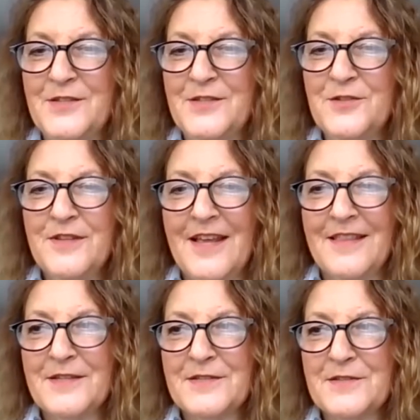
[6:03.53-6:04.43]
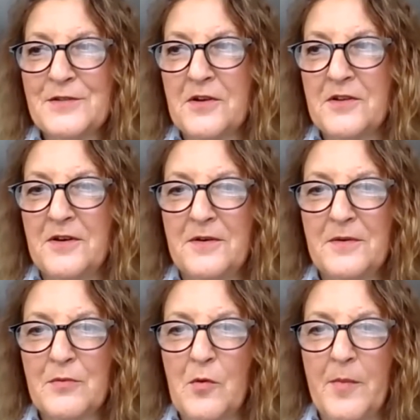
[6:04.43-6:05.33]
the historical
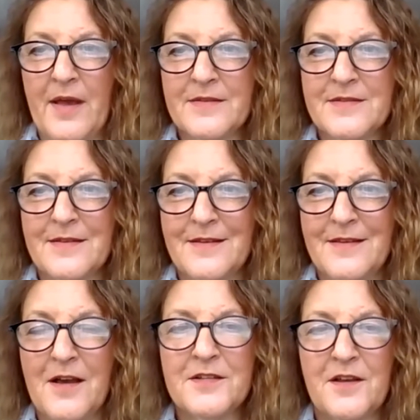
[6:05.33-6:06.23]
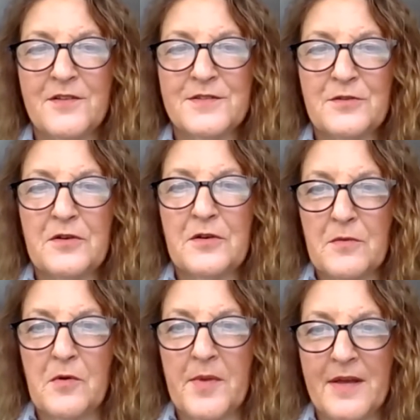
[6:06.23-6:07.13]
romance, the young adult historical
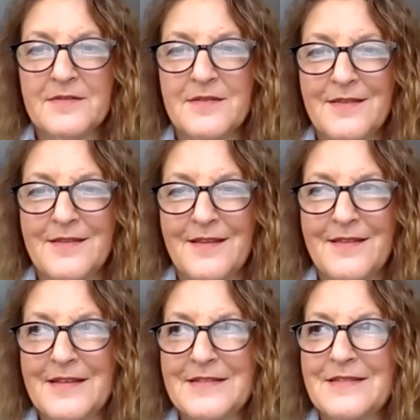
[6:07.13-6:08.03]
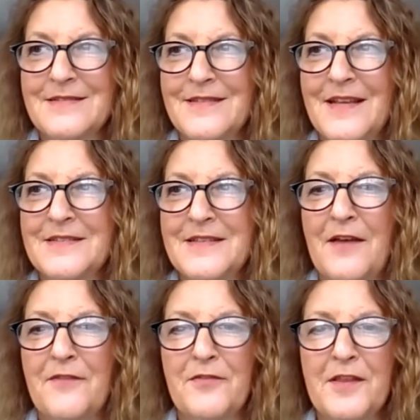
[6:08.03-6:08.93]
romance. I think that's
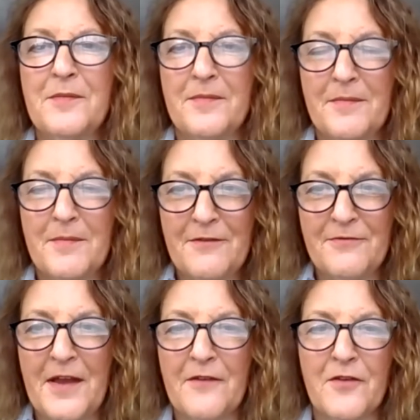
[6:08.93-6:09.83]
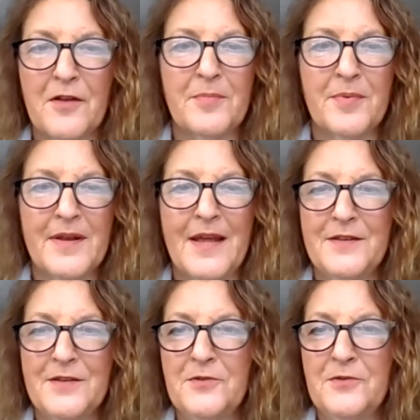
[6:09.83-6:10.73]
definitely my favorite, but I
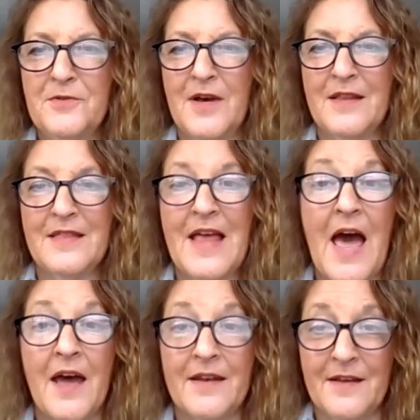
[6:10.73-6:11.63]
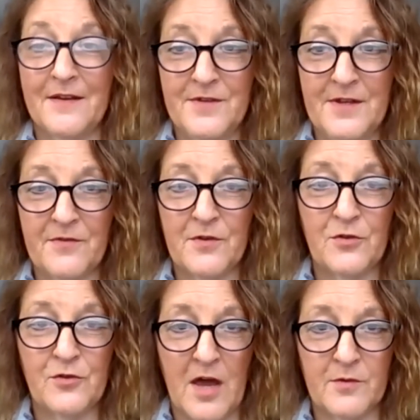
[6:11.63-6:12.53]
do a lot of
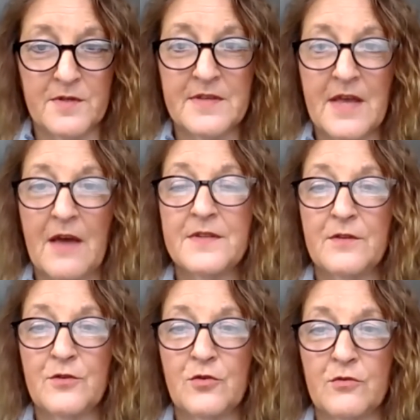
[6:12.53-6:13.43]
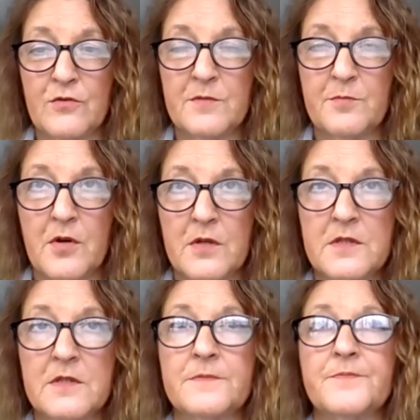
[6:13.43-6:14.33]
different genres. Obviously the children's books,